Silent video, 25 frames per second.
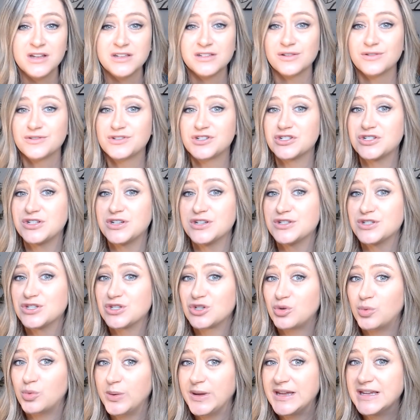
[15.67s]
So it's just a
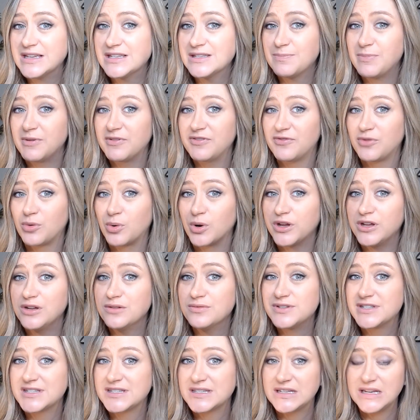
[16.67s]
squeeze before
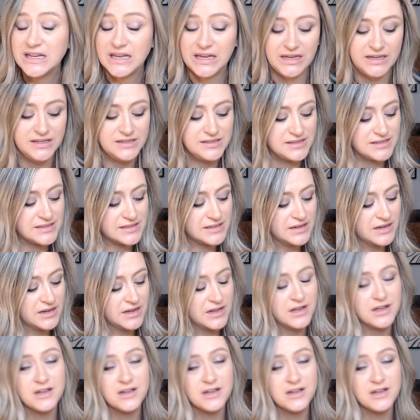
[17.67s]
you sneeze.